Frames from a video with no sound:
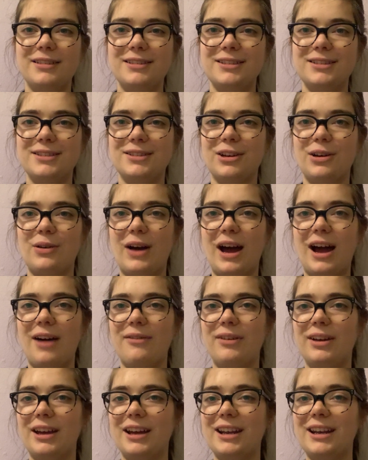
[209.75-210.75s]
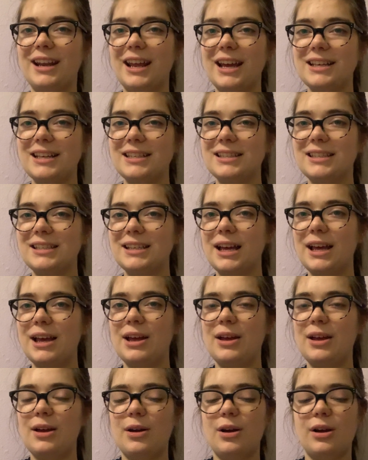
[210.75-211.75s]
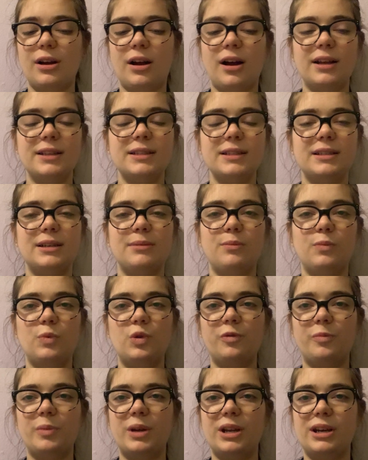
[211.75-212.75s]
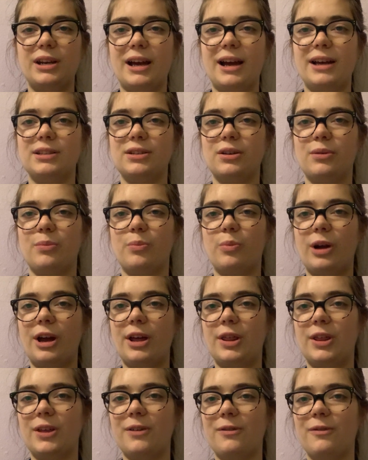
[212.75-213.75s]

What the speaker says: So having a nice constant movement as our breath